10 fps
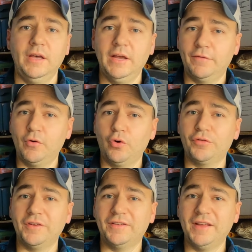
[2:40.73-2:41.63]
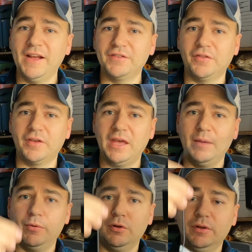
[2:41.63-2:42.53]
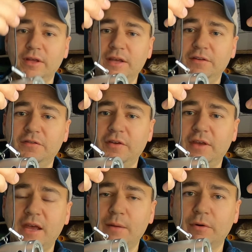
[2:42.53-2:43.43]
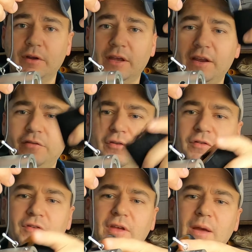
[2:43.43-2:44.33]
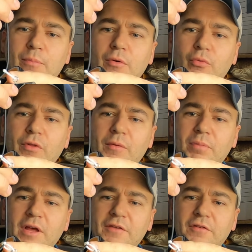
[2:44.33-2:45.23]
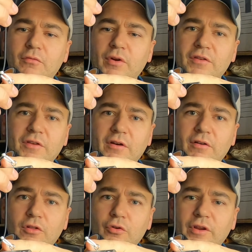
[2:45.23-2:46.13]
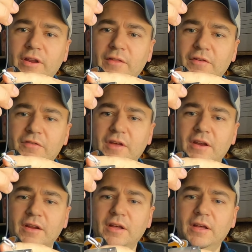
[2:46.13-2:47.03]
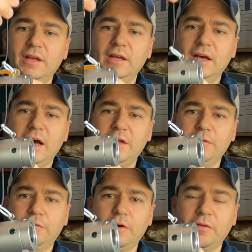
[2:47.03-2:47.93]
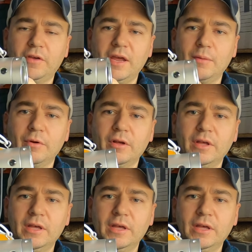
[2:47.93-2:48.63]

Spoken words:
And of course, attached to the cable is the camera, and as you can see, I put one of the plastic rings that are included in the set on the front of the camera,